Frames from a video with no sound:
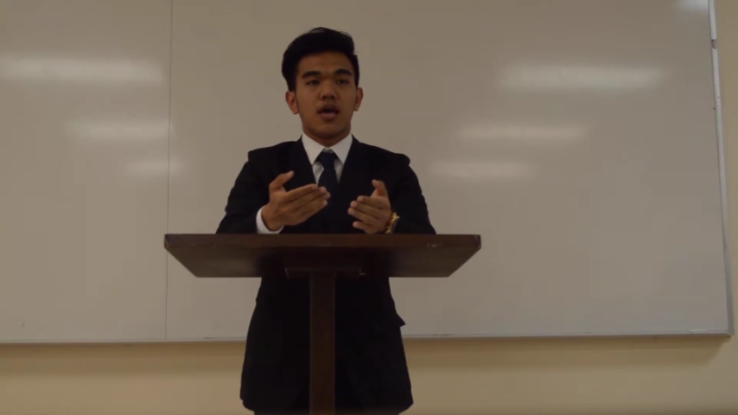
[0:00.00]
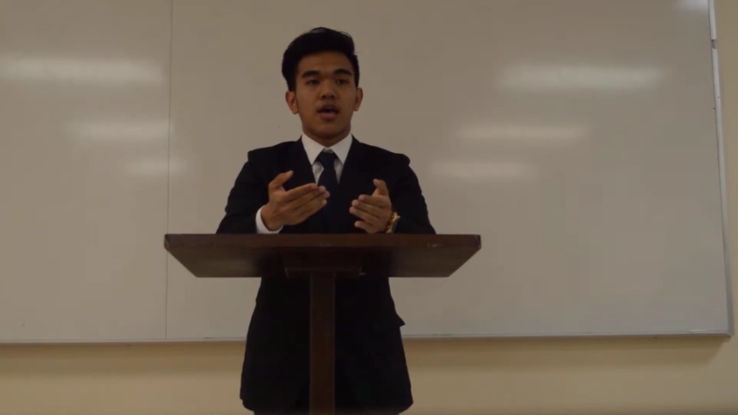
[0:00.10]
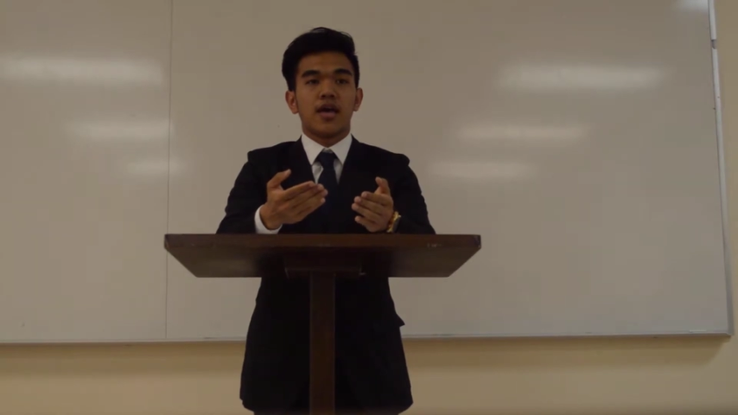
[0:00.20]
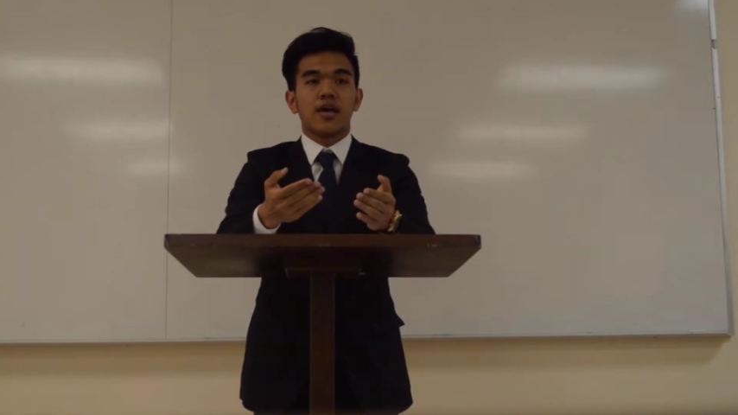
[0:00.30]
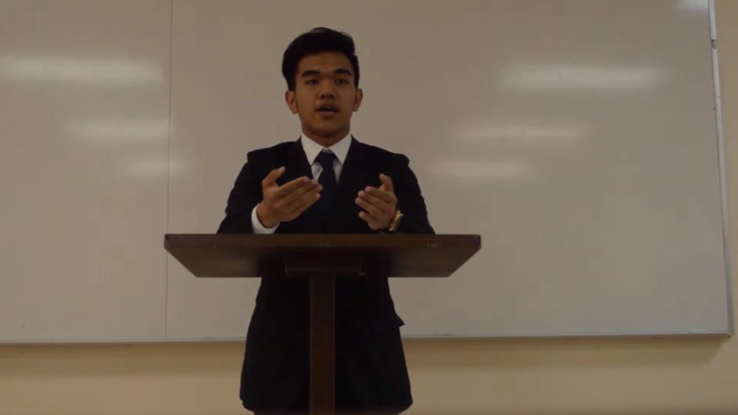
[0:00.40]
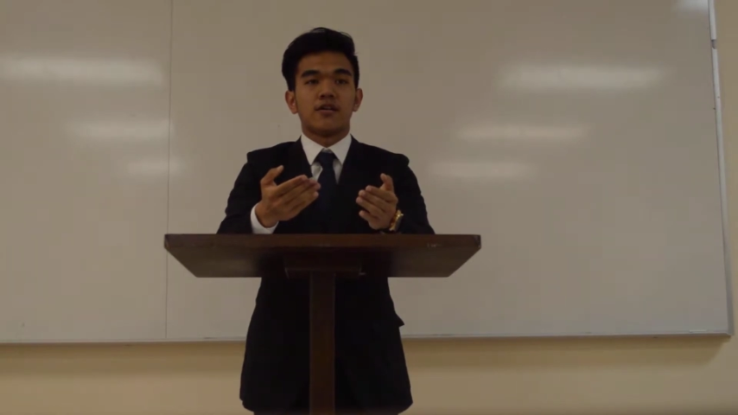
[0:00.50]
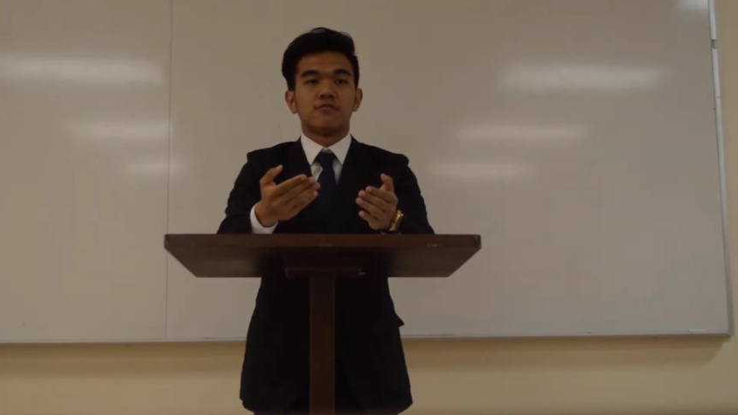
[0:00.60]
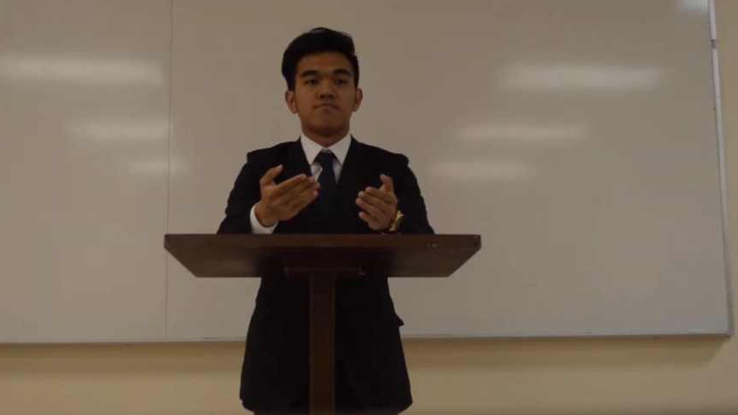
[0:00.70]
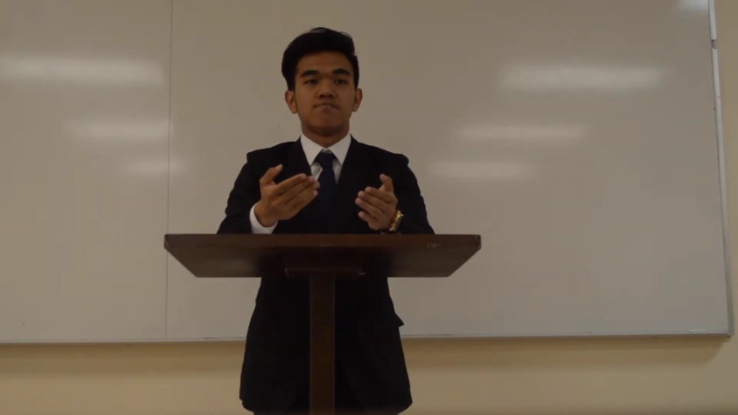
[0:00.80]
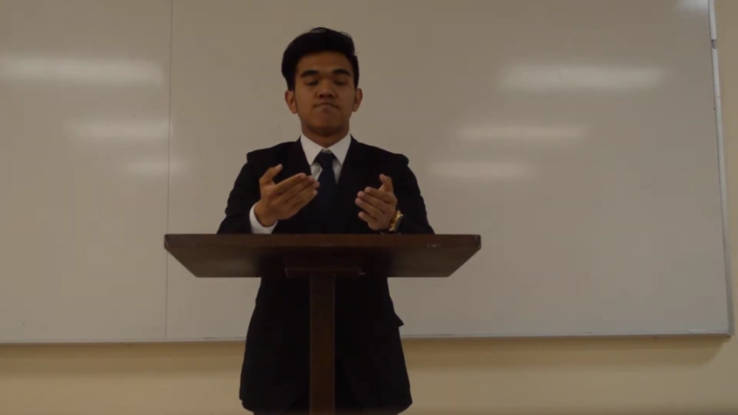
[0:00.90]
and
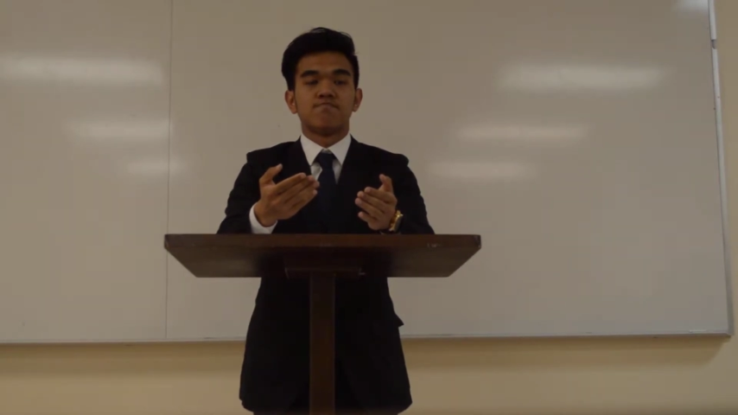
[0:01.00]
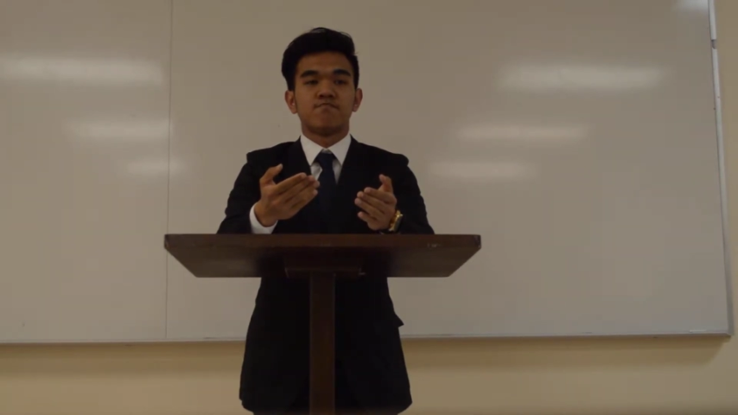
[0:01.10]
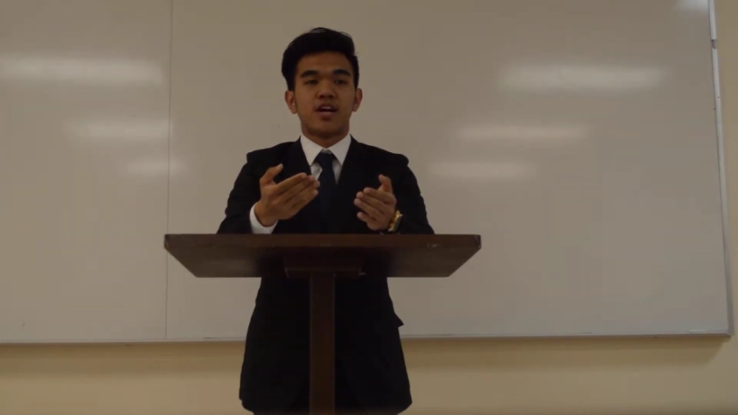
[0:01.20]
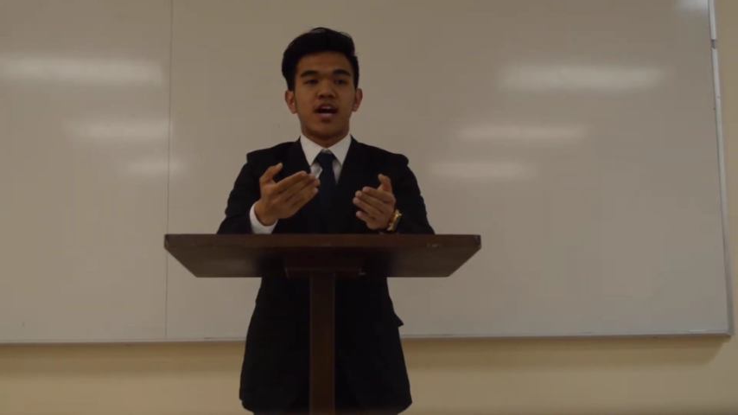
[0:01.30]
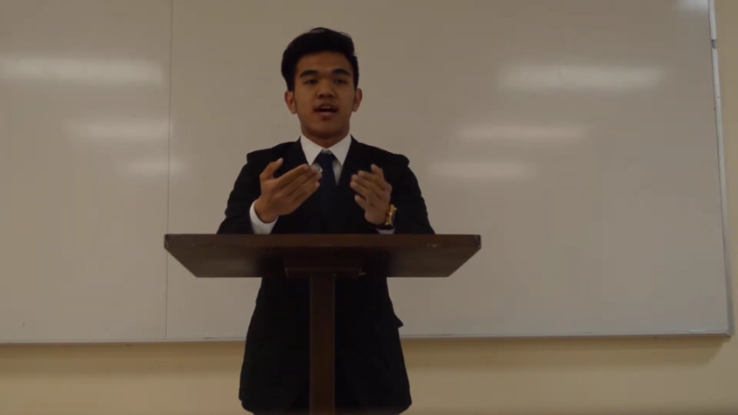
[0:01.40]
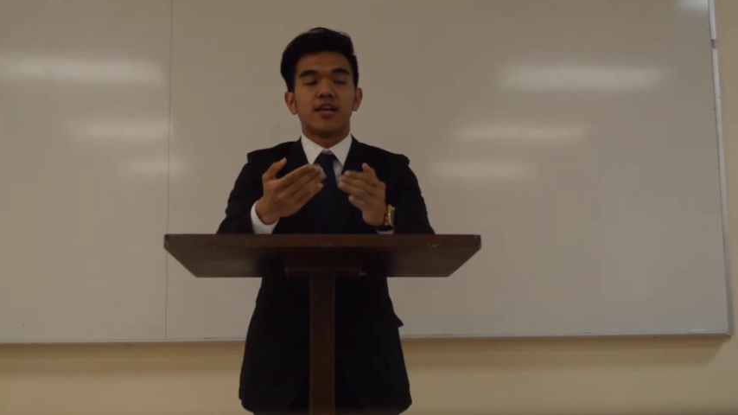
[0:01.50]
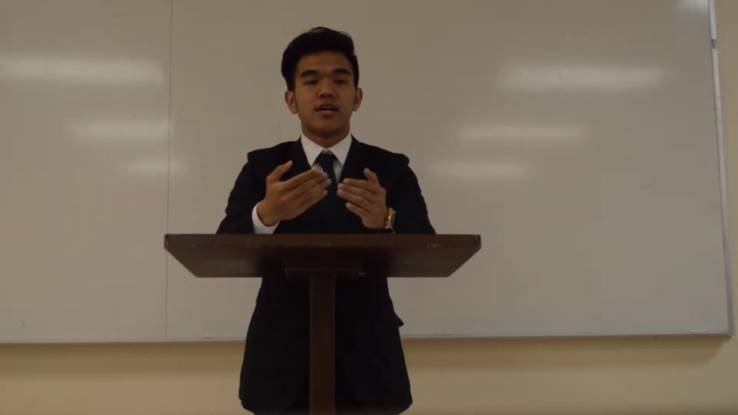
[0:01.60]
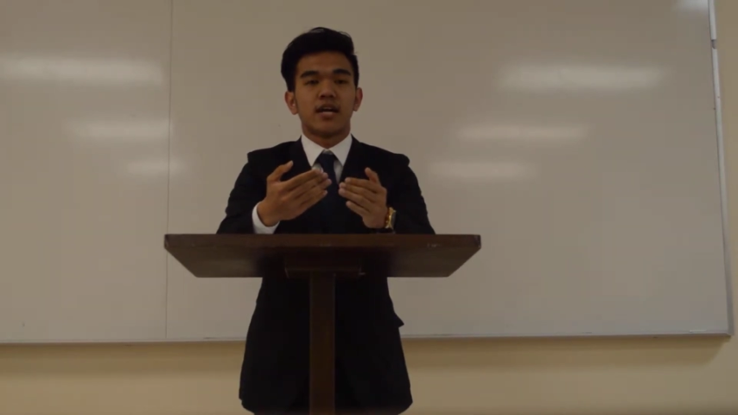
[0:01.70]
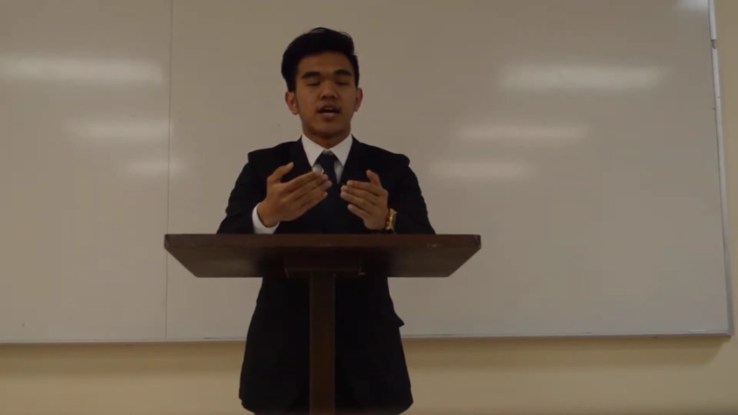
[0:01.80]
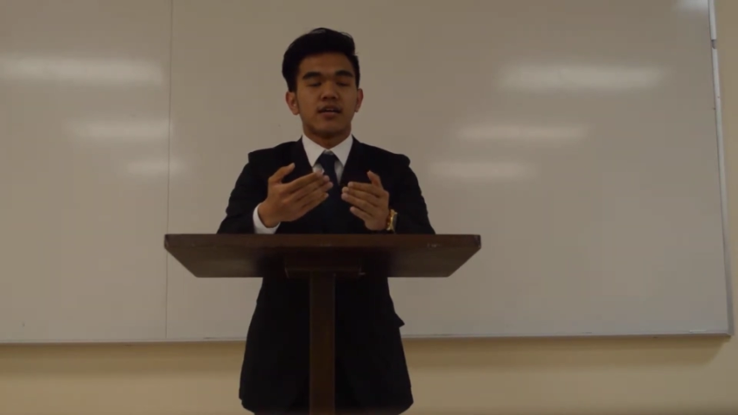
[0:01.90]
I
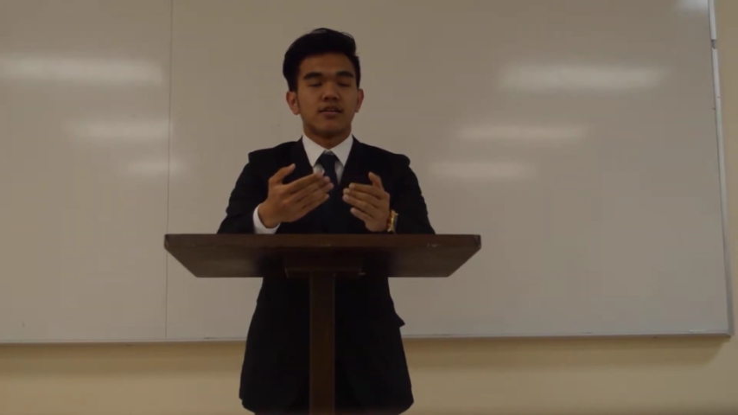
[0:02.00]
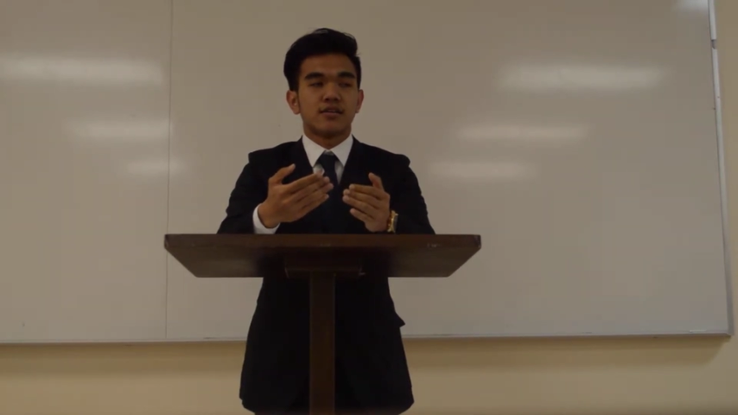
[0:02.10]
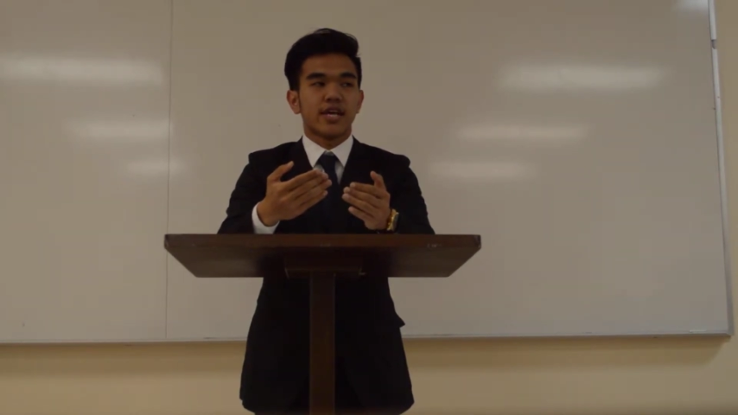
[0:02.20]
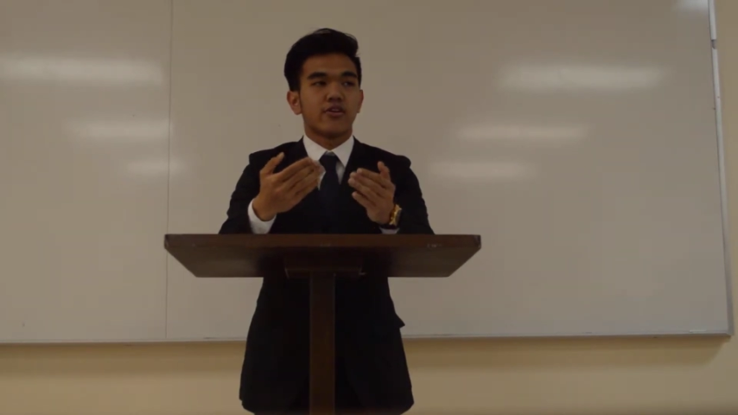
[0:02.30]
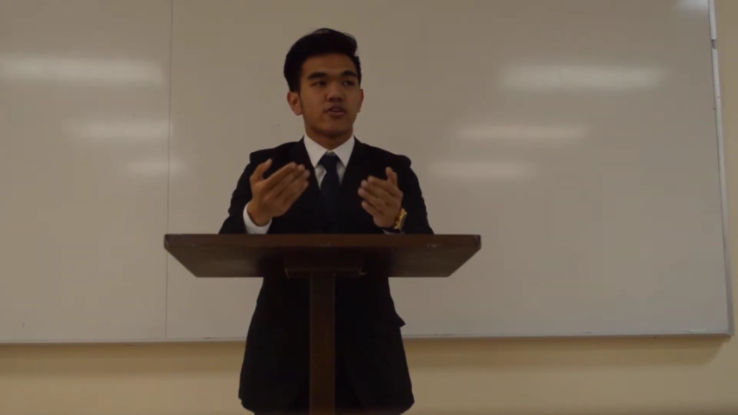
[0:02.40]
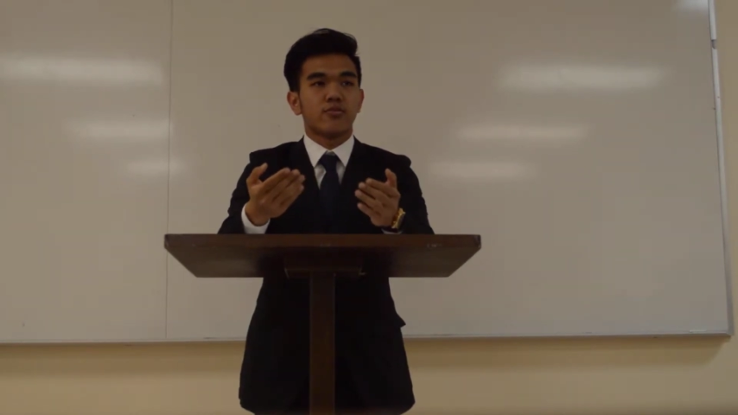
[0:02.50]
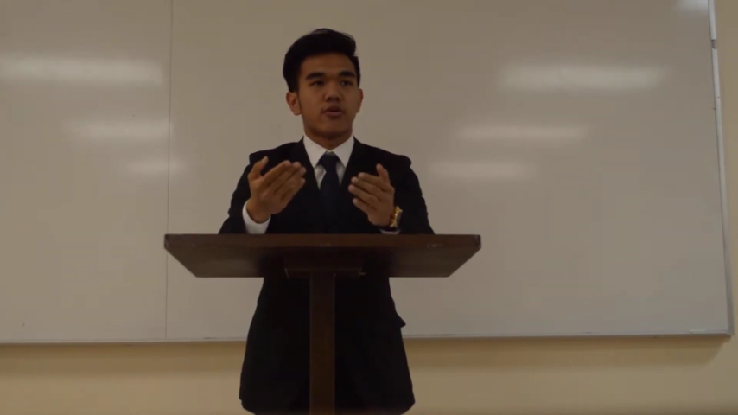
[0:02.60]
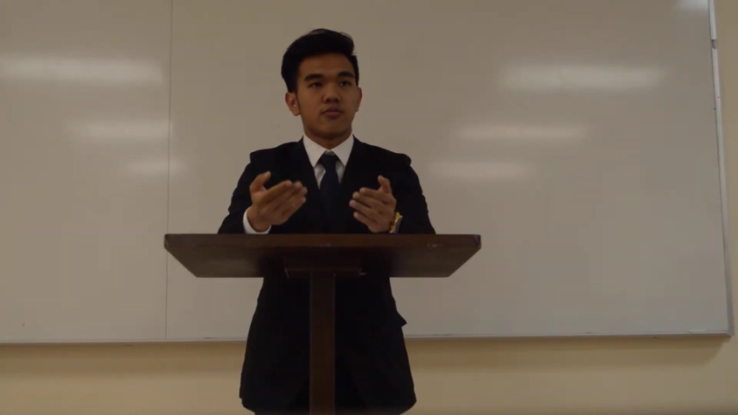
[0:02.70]
learned that they couldn't